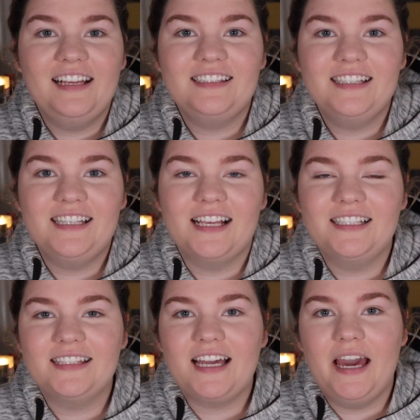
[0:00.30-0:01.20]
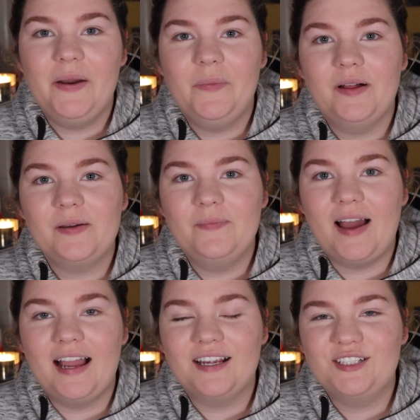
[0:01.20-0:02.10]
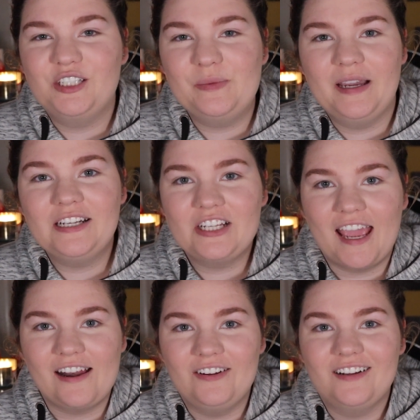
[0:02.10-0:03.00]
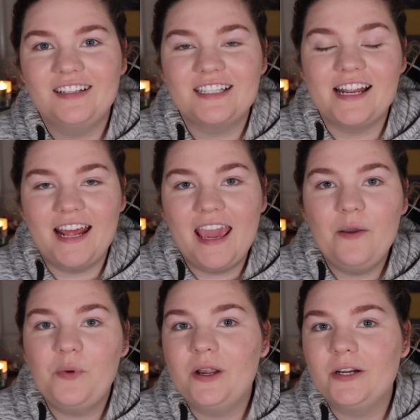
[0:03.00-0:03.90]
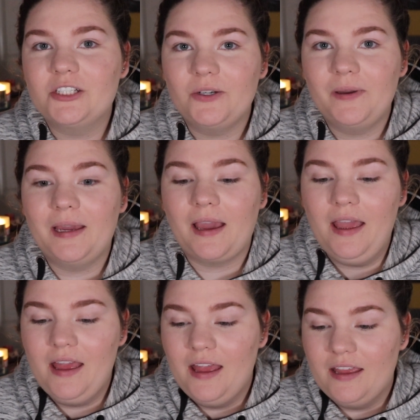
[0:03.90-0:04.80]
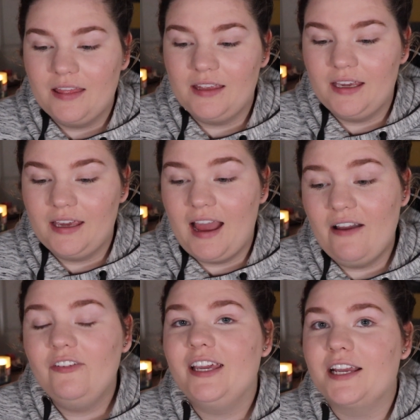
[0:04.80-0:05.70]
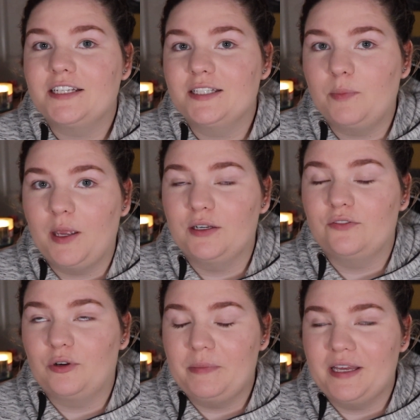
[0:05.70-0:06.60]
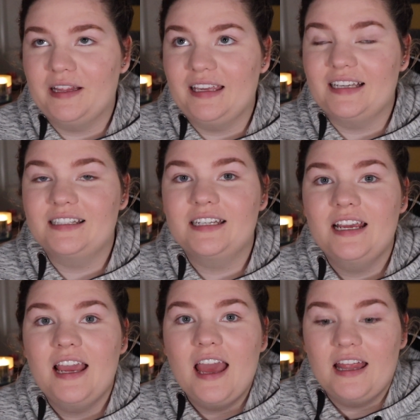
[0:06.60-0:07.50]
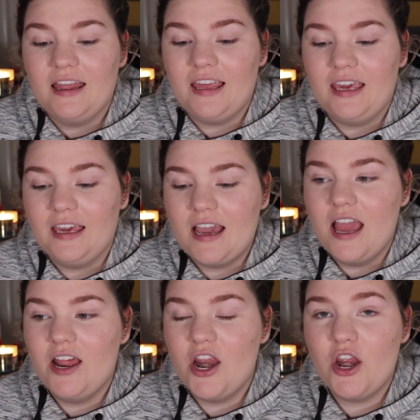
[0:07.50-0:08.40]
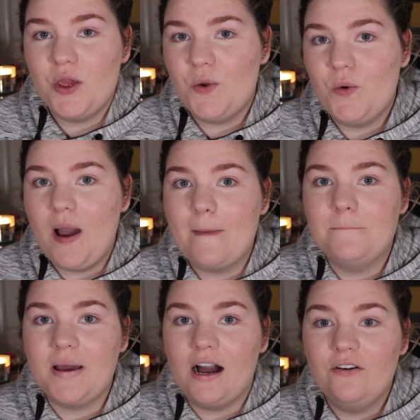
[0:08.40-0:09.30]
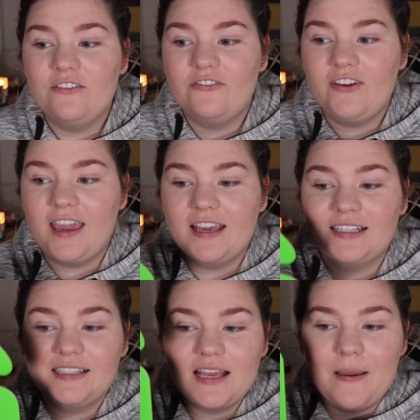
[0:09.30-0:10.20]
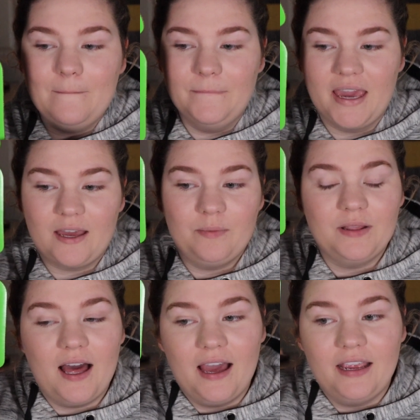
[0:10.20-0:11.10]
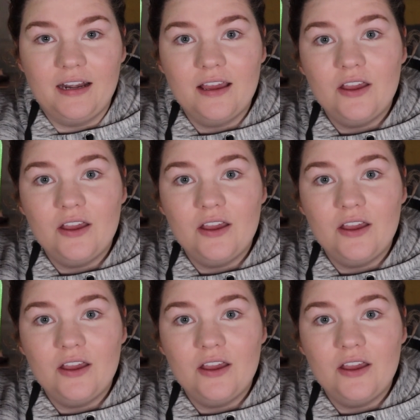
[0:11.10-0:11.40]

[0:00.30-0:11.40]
guys, it's Sassy Sky. Welcome back to my channel. Today we are doing the heavily anticipated, for me at least, the new About Face makeup line